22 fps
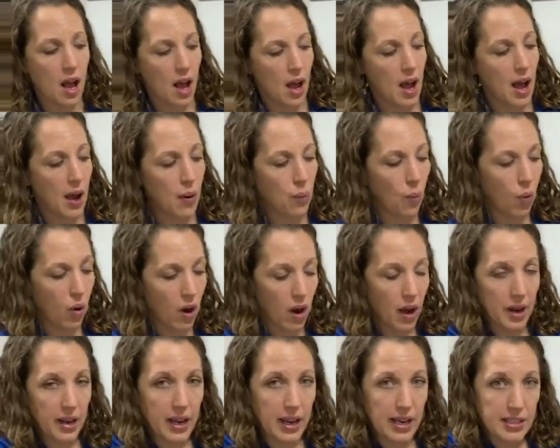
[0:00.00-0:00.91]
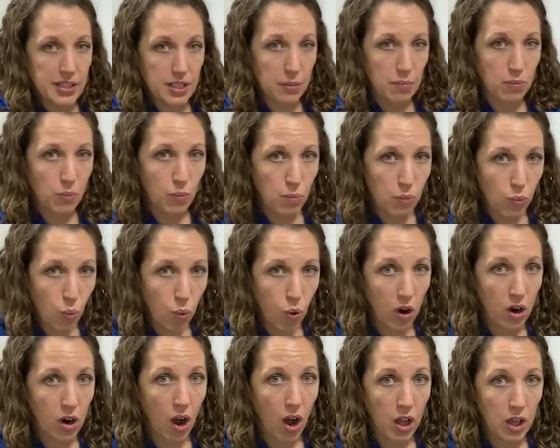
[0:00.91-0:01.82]
I want it to
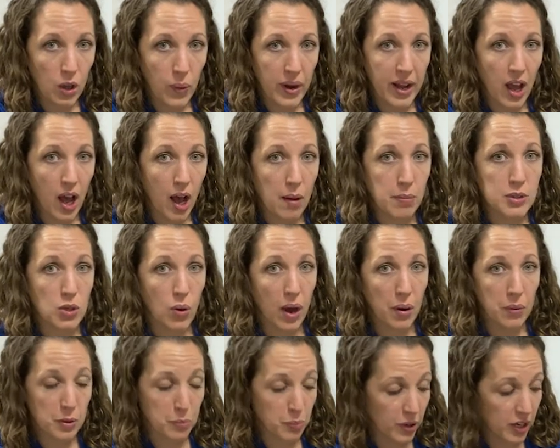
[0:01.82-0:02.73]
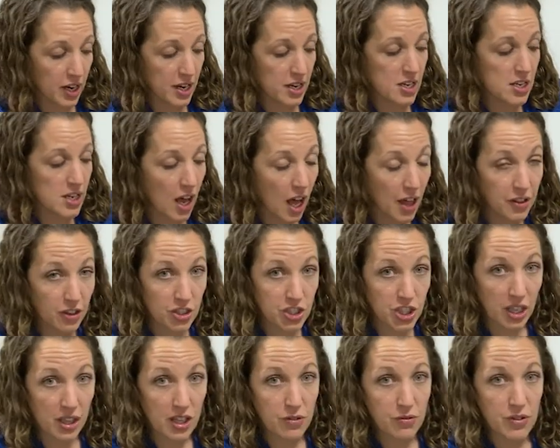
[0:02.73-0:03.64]
work all the way up. So I would put another
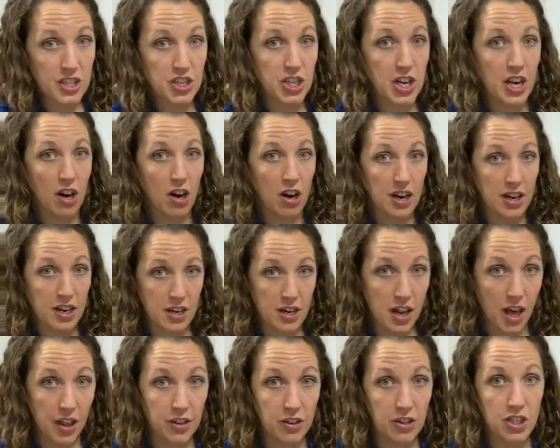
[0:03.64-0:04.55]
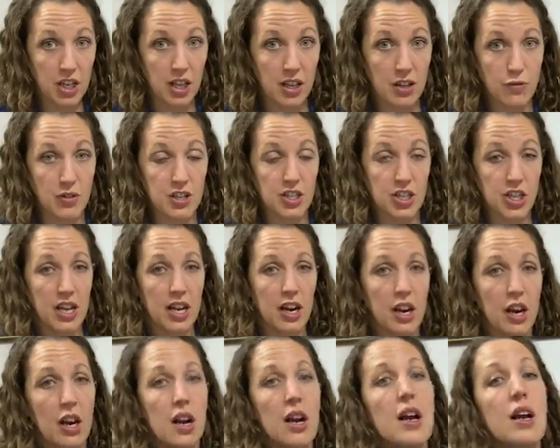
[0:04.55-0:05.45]
jellyfish here and another jellyfish
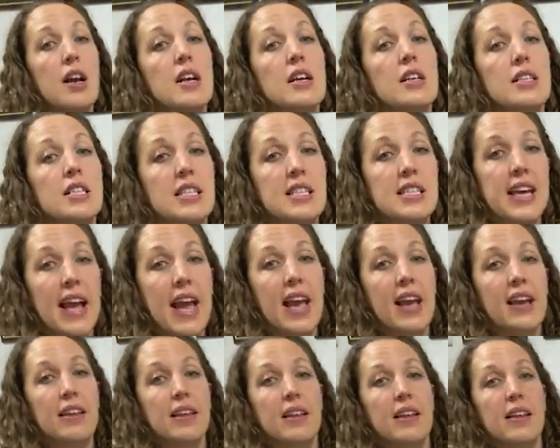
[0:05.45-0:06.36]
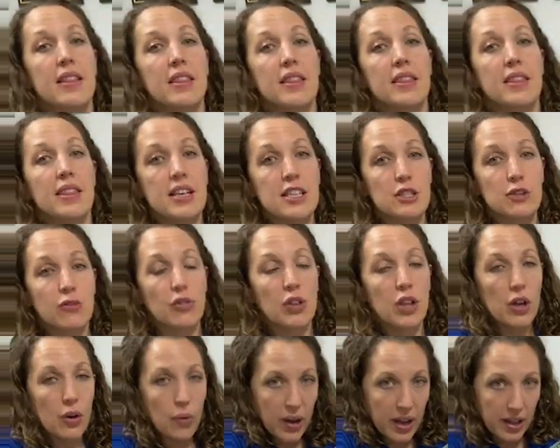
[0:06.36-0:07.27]
here to take this
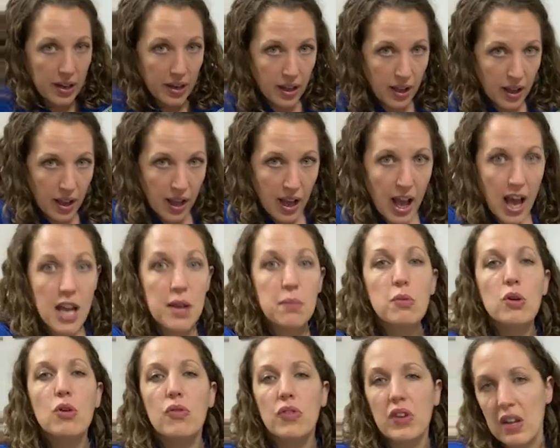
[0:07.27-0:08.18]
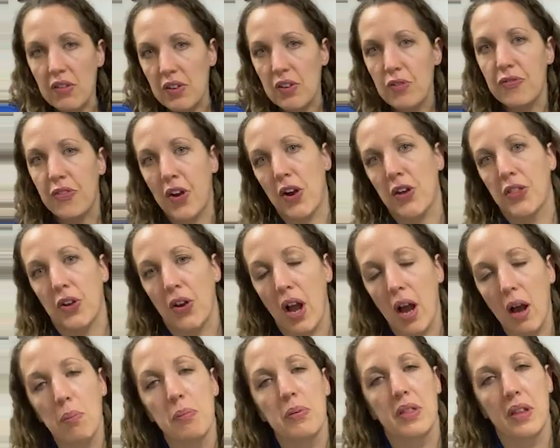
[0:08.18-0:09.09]
fluid and move it even farther
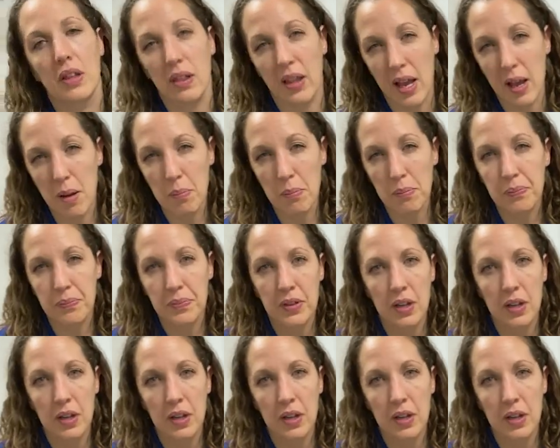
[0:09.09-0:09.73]
up the limb.